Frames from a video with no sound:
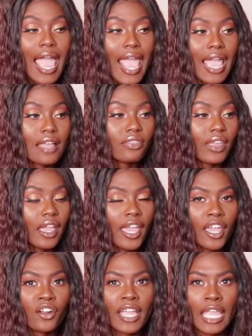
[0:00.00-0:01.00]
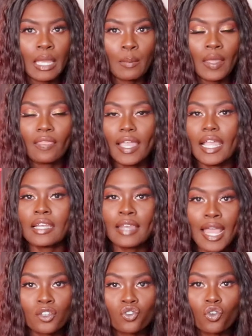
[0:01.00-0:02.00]
and the hair came in like a
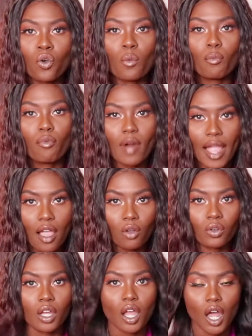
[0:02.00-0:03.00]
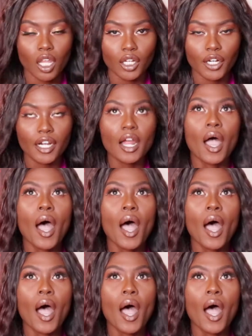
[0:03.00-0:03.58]
natural brown color.